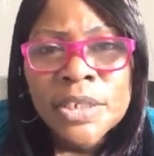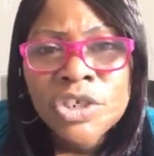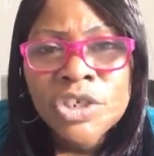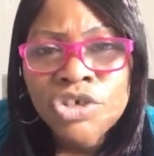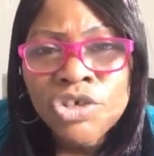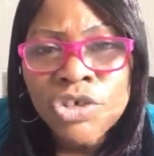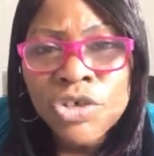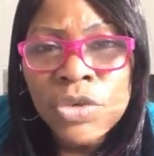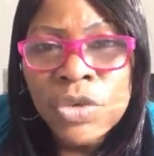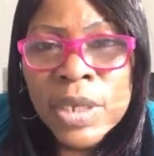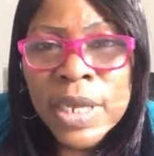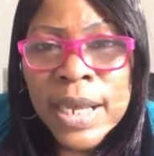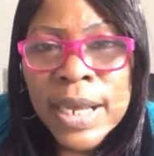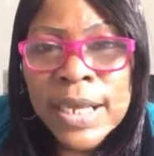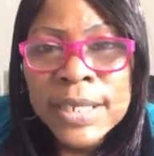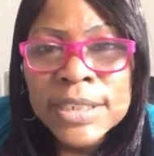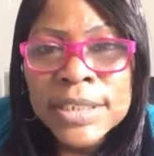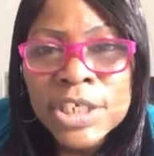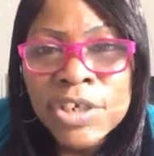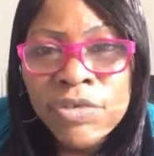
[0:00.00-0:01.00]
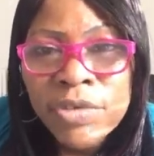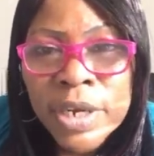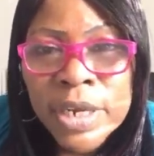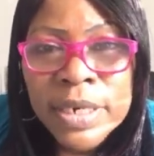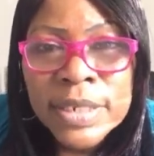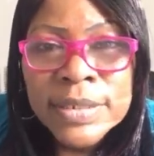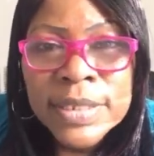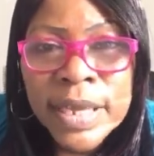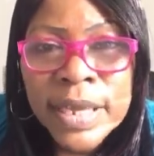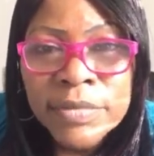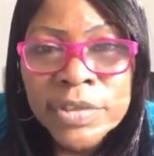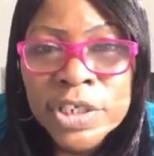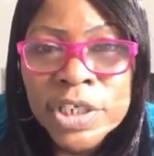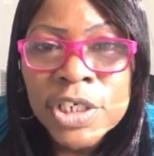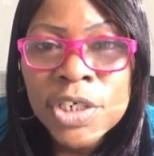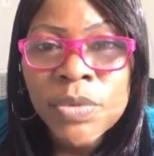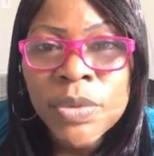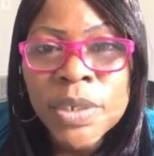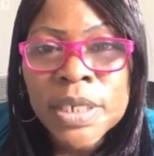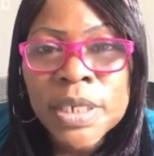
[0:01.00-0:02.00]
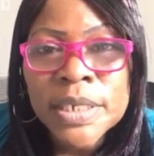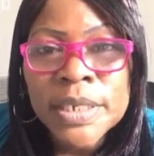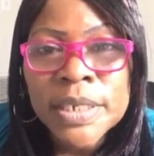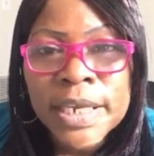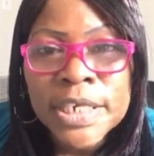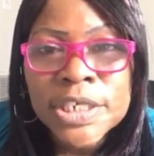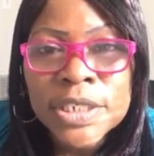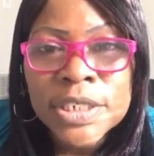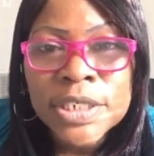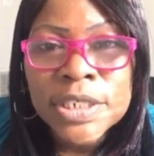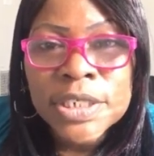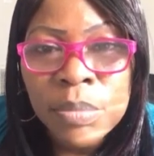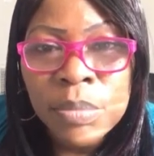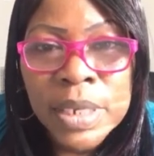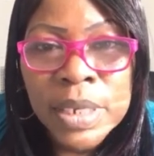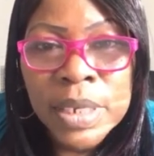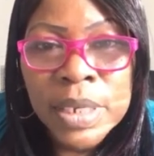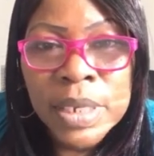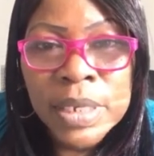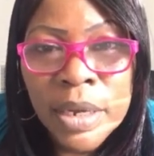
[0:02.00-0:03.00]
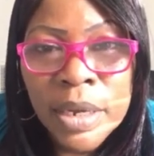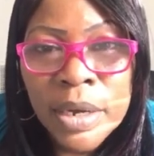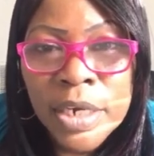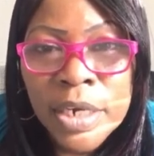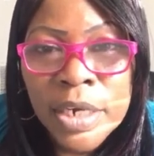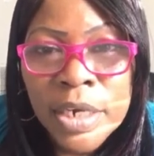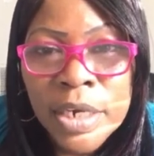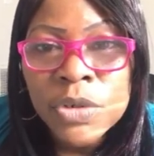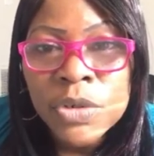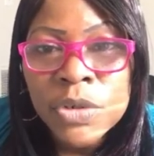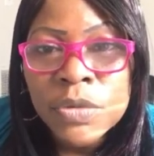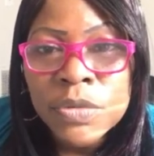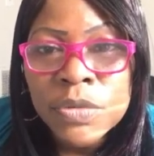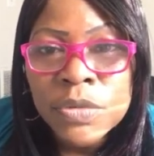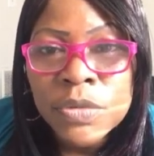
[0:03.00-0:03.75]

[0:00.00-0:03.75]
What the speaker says: True content creators have genuine connections and make large moves.